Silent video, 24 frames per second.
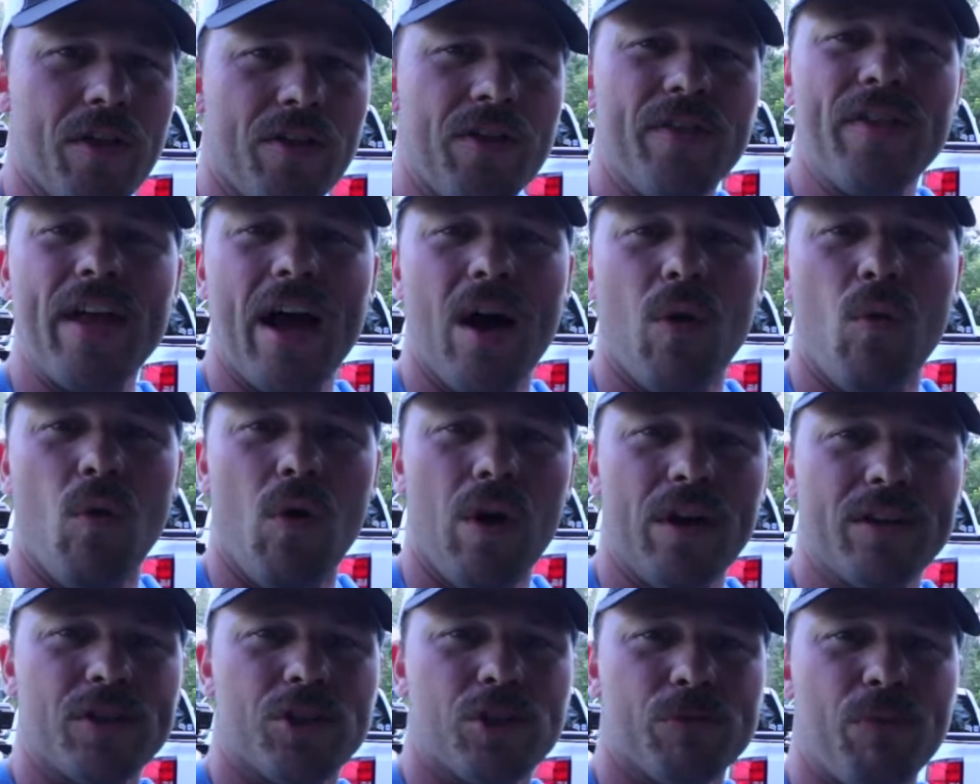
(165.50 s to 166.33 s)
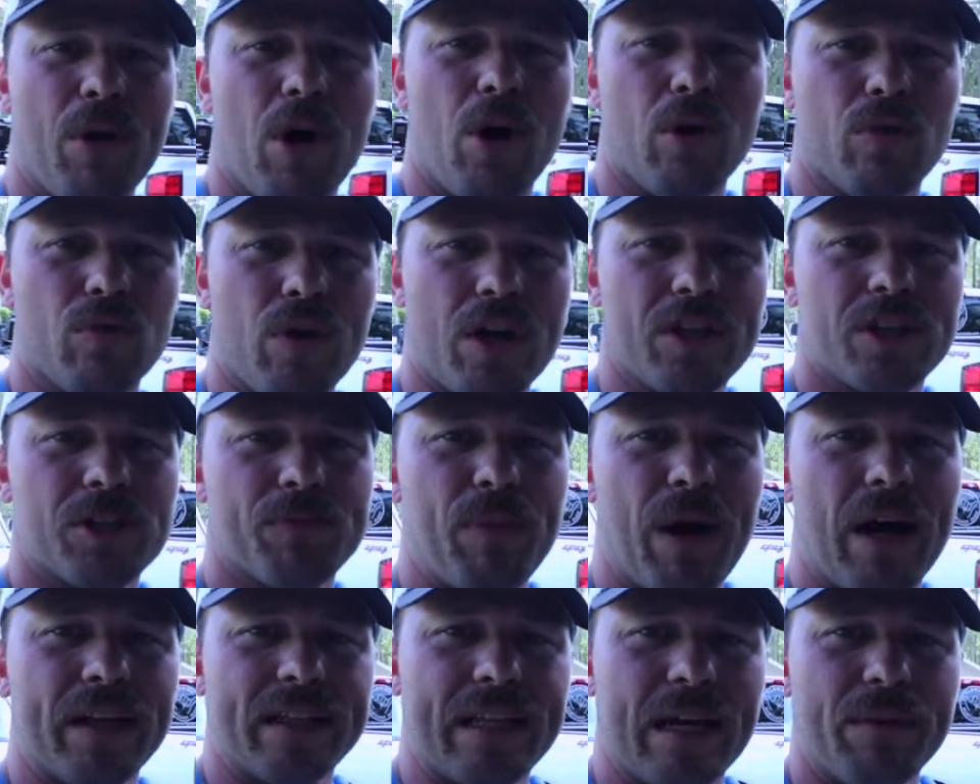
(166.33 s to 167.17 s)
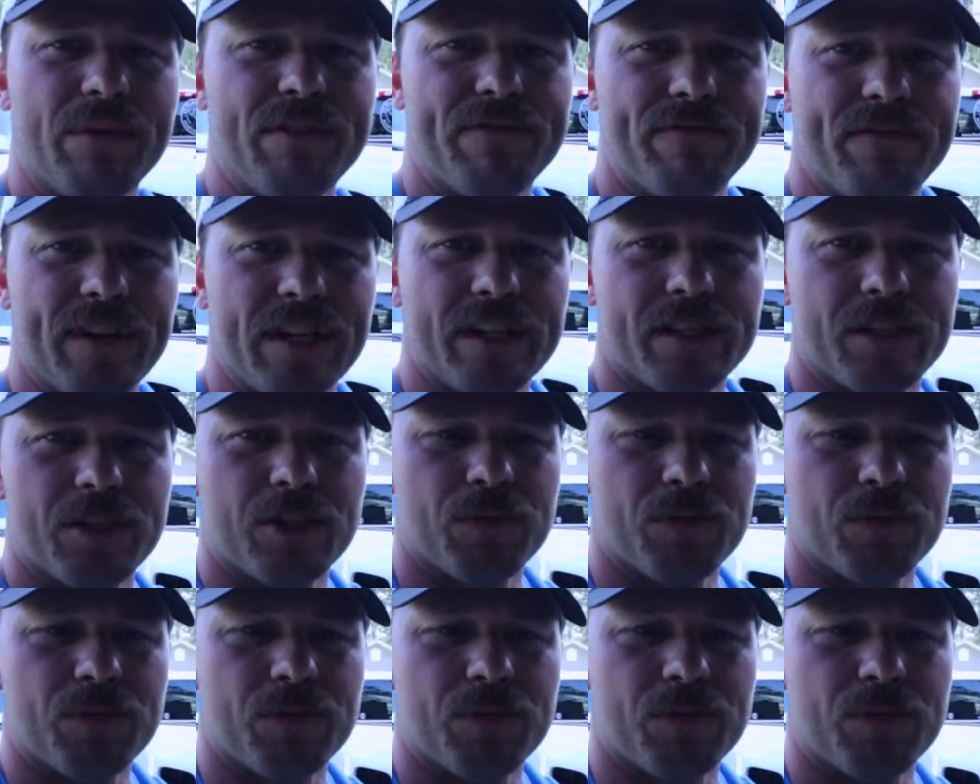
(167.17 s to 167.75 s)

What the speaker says: than that one small rust spot that we fixed this